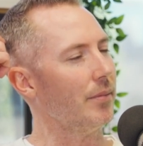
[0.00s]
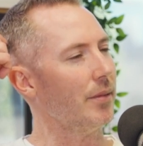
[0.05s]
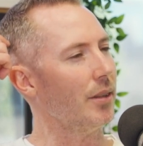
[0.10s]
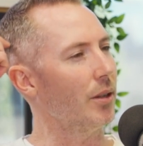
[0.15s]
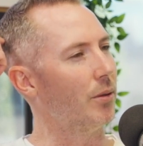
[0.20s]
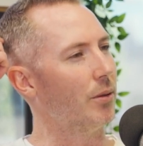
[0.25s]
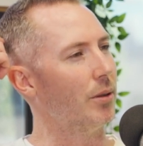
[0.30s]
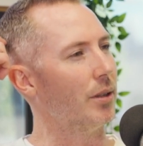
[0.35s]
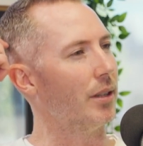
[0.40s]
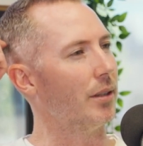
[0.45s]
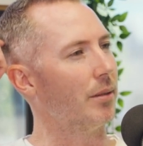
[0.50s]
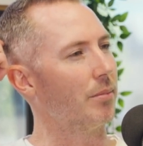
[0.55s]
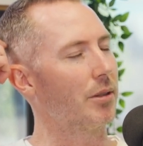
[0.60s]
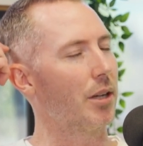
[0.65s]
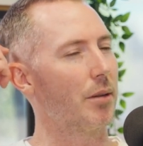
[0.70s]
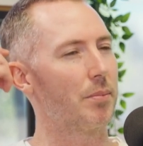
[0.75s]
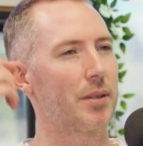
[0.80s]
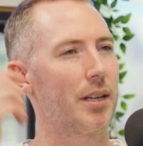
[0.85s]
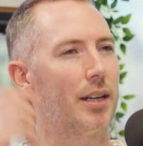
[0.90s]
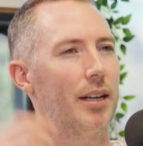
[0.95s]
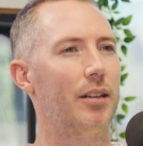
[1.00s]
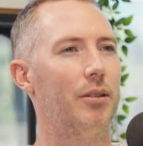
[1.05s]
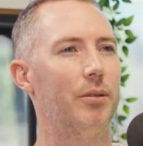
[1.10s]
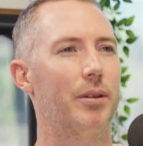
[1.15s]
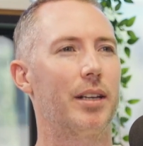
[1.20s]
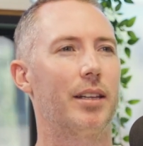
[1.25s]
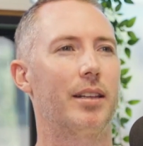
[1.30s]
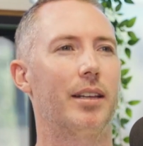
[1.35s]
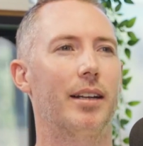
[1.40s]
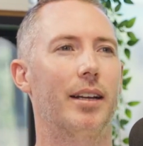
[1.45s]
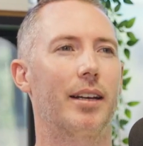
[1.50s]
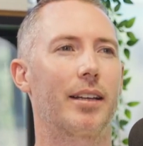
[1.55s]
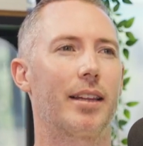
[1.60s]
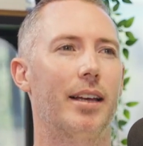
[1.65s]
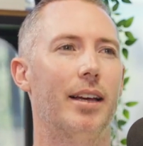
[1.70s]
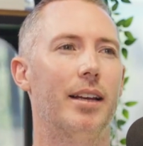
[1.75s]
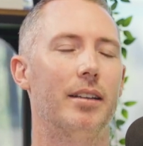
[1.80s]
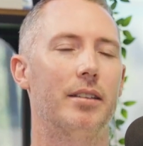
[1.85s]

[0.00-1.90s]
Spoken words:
TopTail or anything like that.